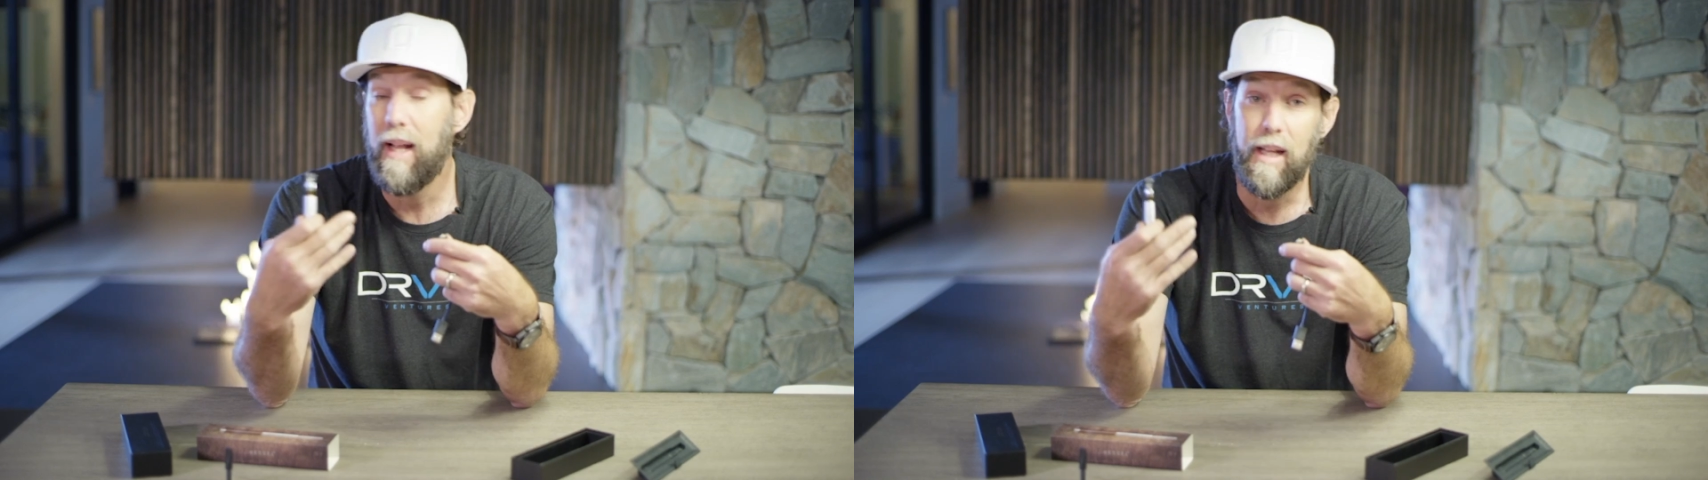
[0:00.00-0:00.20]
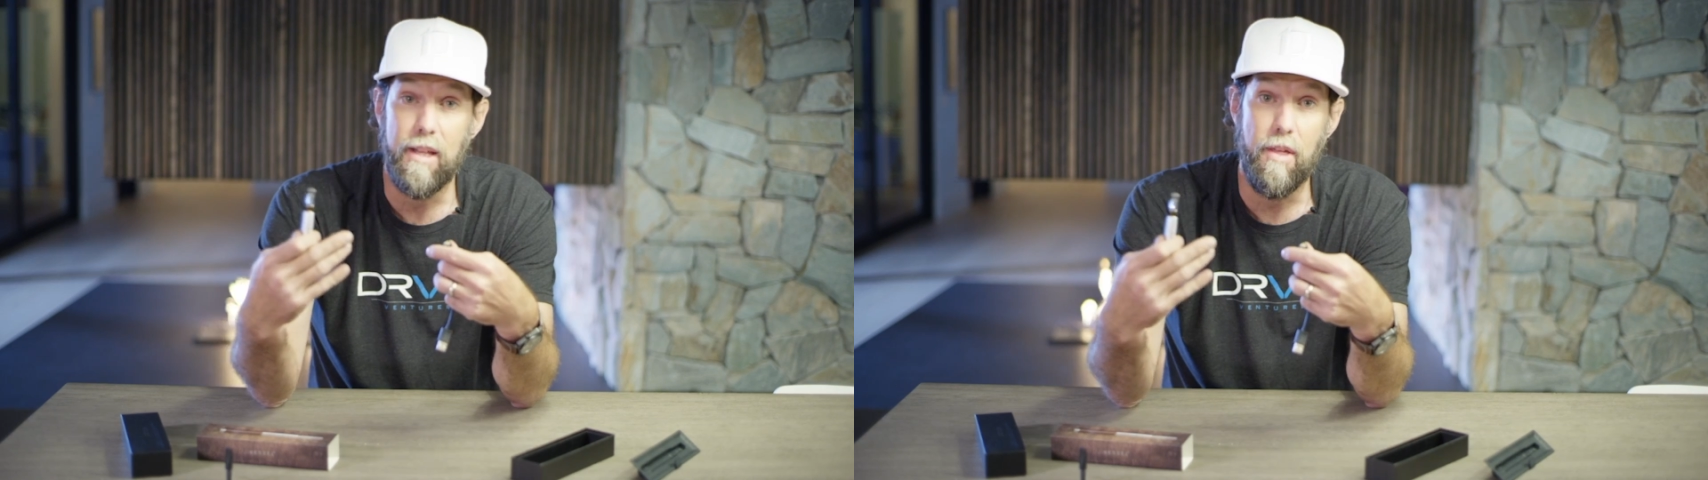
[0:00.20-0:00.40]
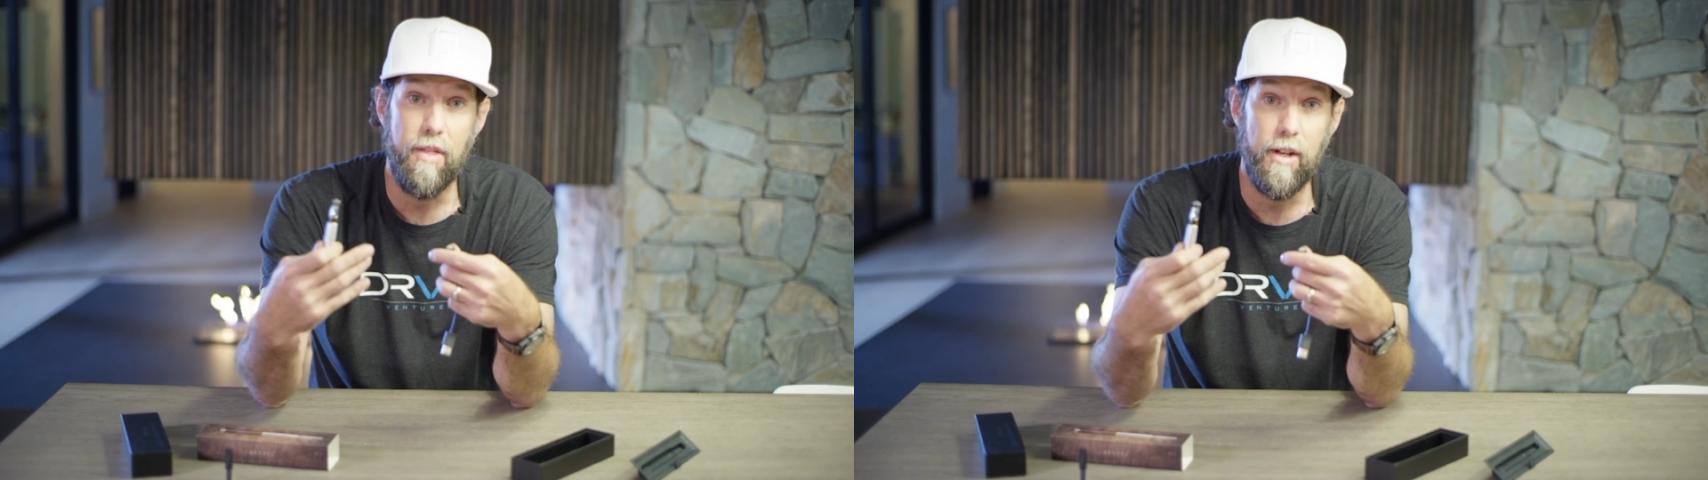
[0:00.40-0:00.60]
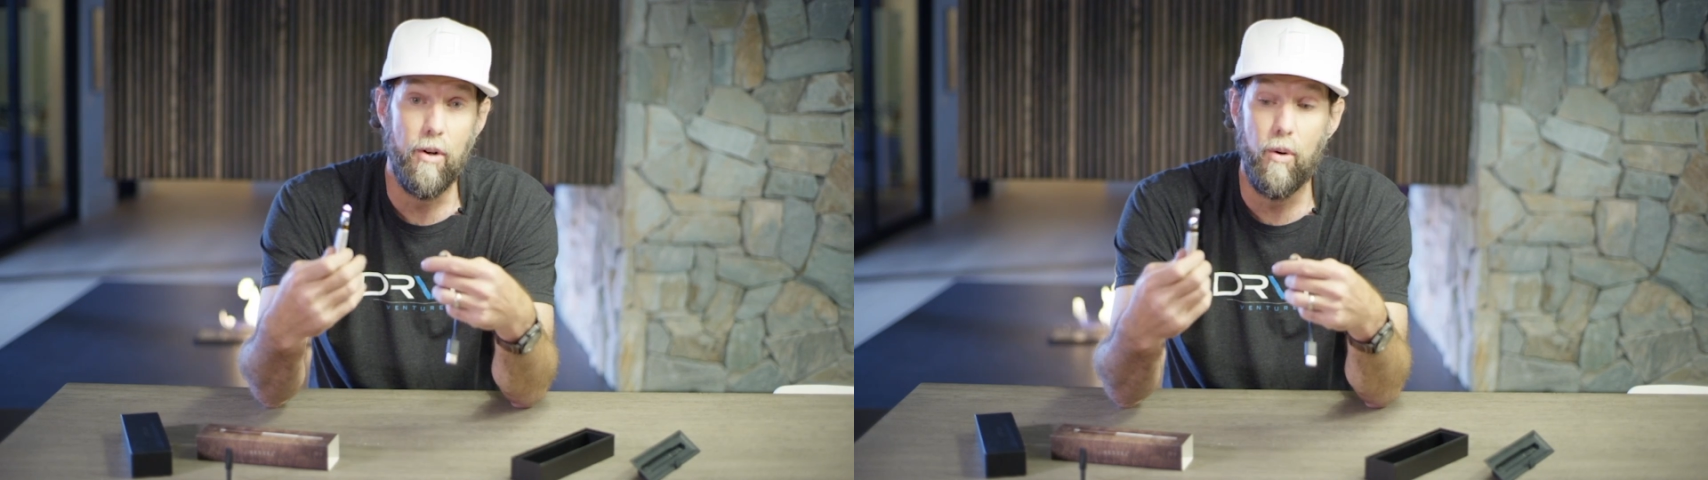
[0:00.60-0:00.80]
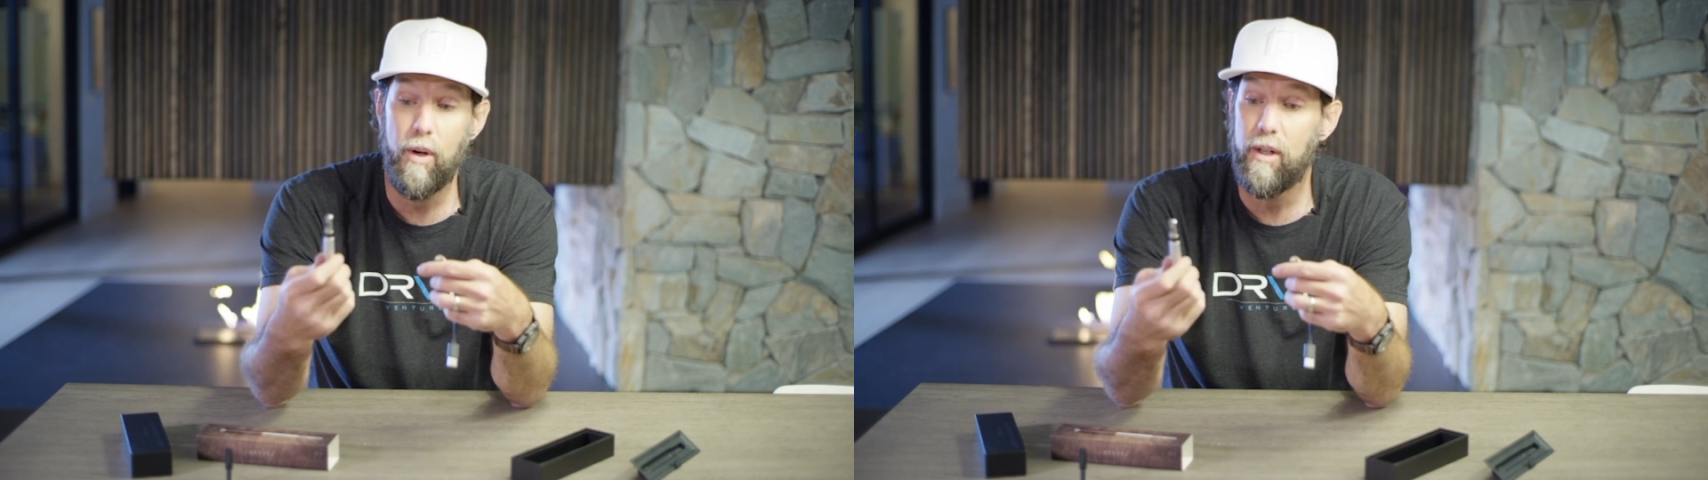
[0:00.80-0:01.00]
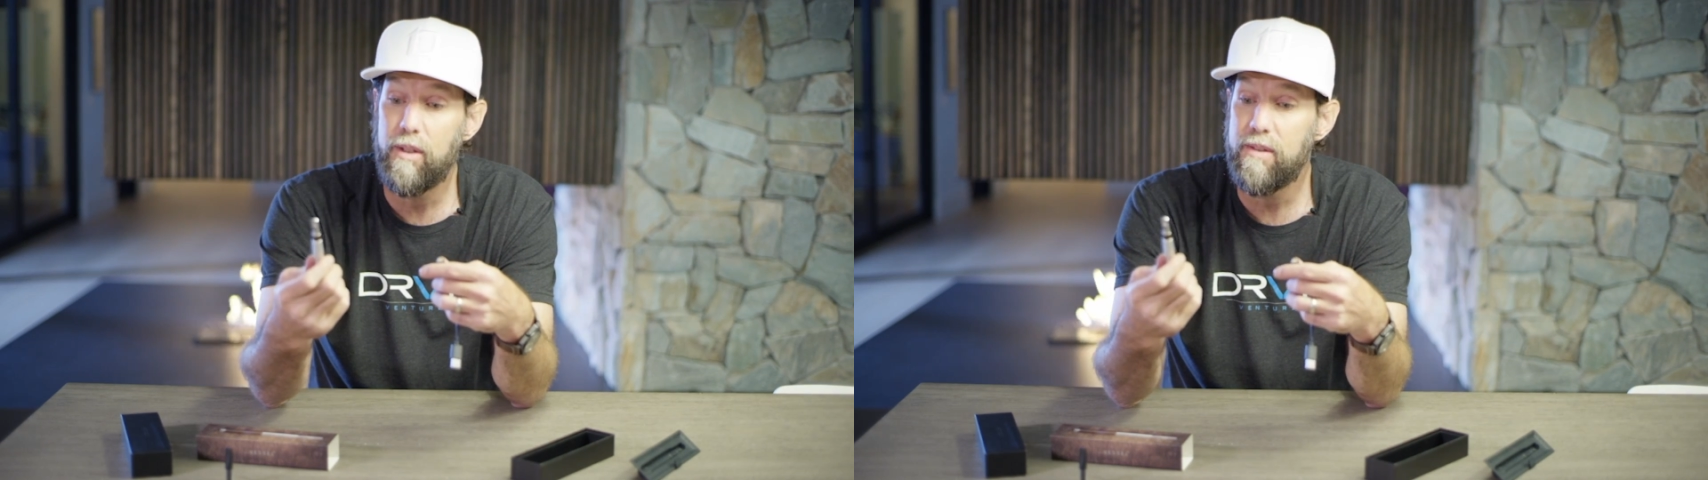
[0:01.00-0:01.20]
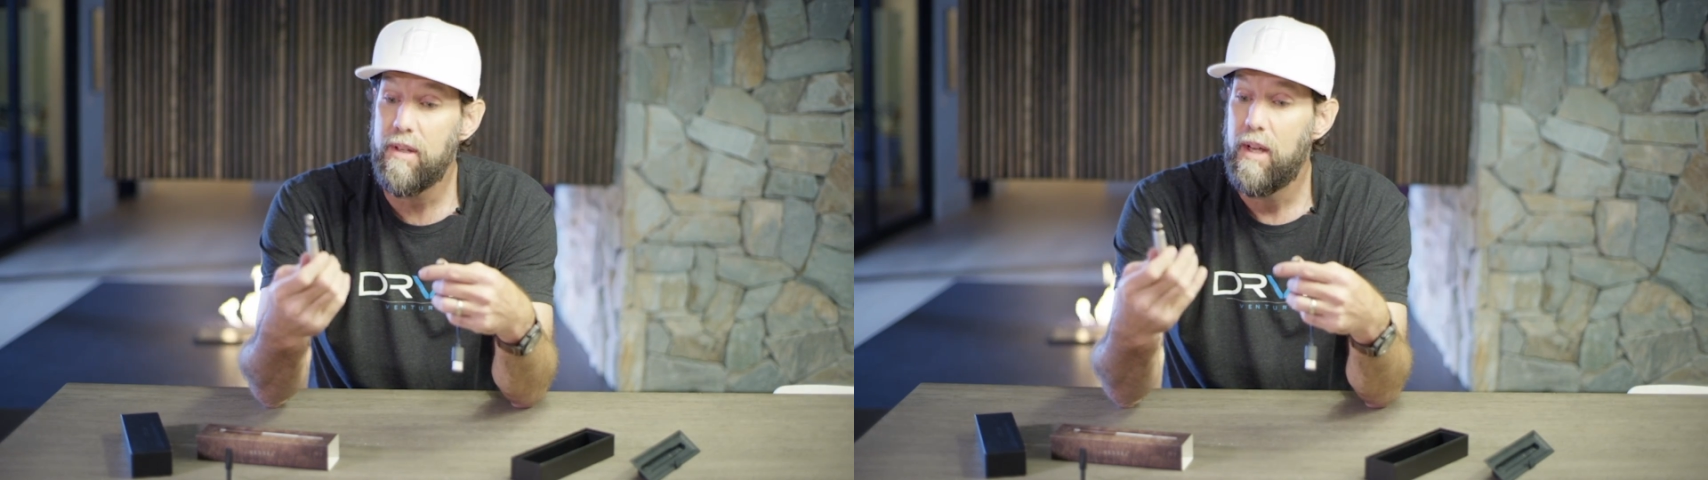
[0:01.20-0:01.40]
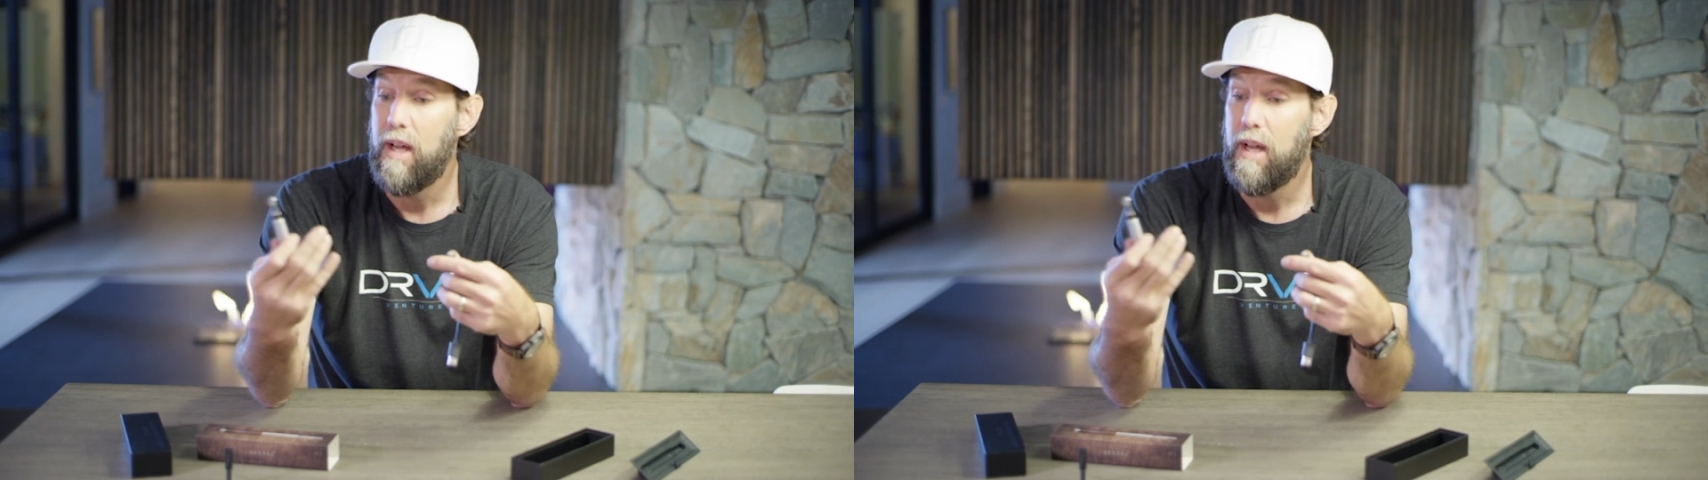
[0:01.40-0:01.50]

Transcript: like the thinner oils.